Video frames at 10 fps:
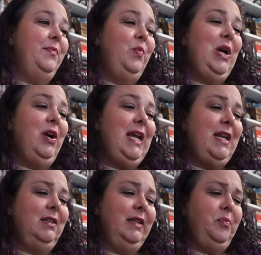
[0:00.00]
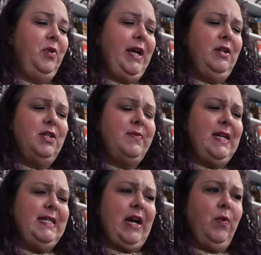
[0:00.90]
We already had a lip liner, so
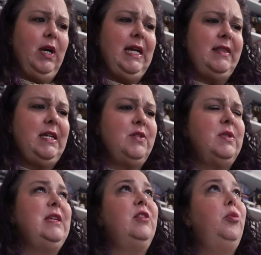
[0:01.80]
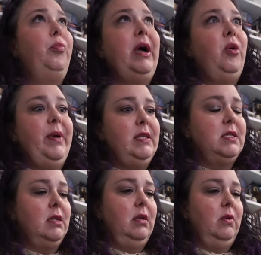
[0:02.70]
I doubt we're gonna get that. So it's either a brow
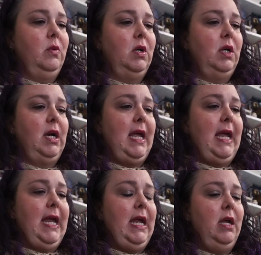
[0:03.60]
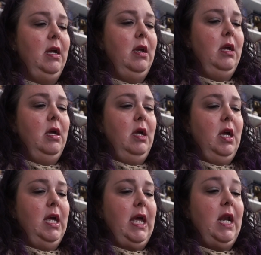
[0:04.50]
pencil or
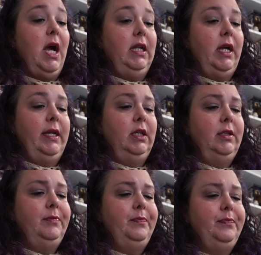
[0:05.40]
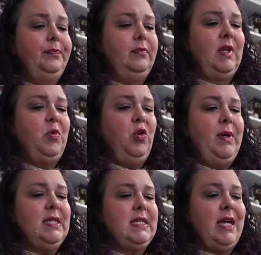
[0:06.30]
an eyeliner. I'm
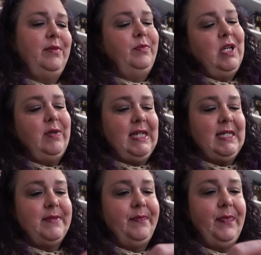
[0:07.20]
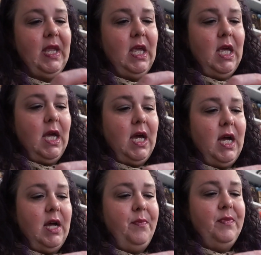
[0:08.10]
hoping it's not. Well, it is.
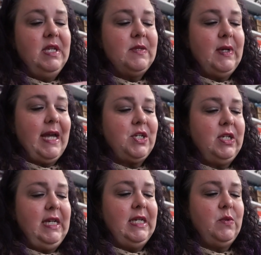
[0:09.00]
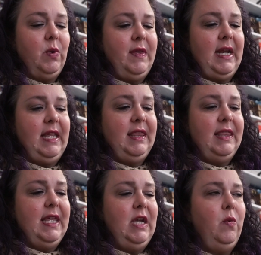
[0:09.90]
This one actually is one that I
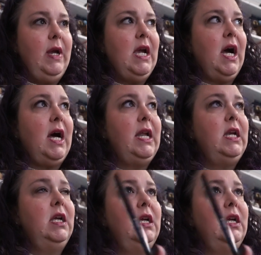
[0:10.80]
think we got